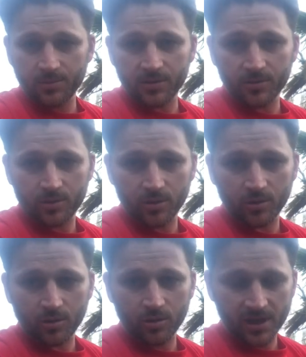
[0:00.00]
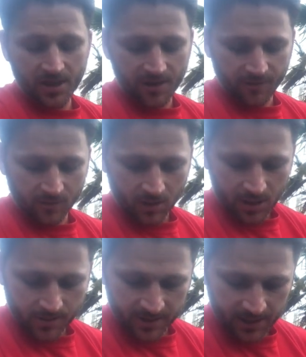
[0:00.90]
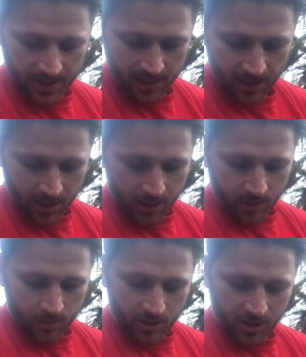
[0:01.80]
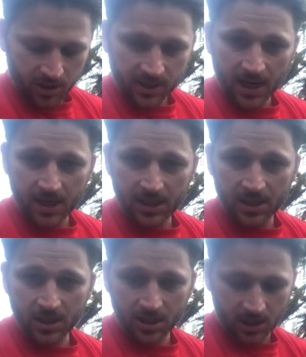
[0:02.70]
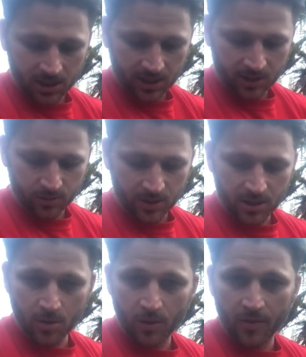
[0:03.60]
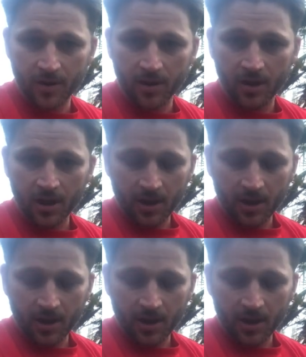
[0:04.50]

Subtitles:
we'll call it here for argument's sake, we usually go down an inch. That's where you want the